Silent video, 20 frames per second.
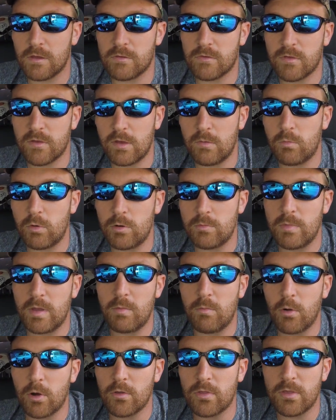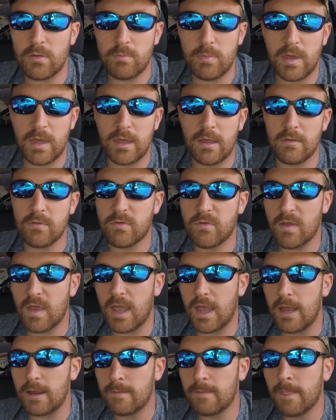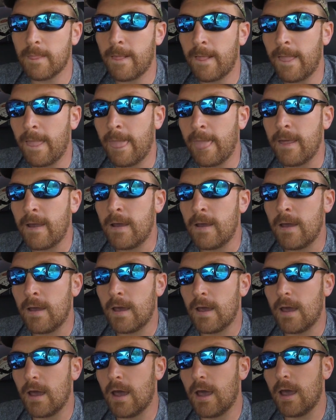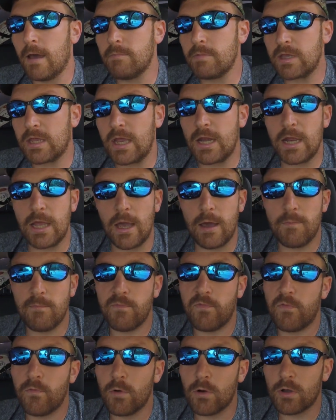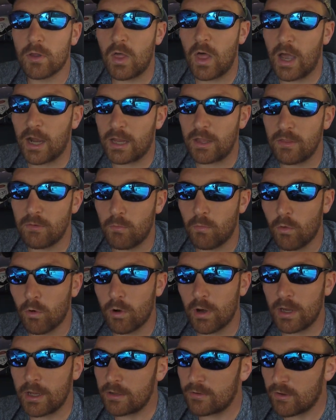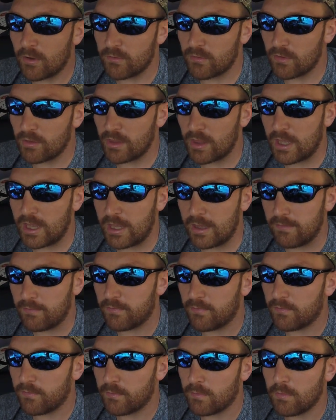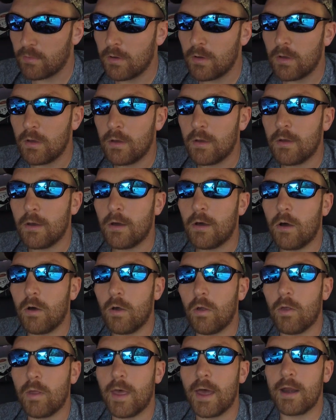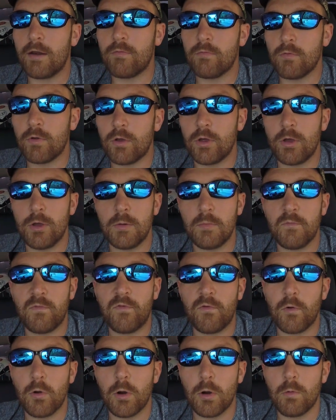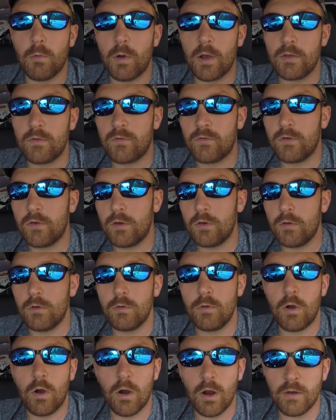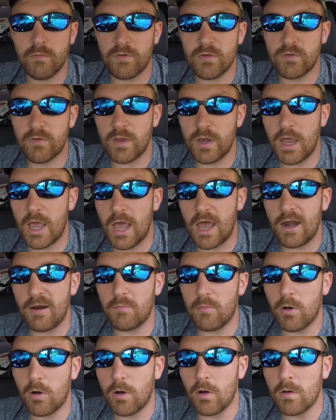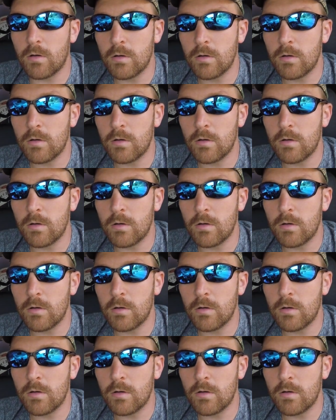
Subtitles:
It wouldn't be worth it. It'd be insane. And getting up at 4 o'clock in the morning doesn't leave a whole lot of room for once you harvest an animal,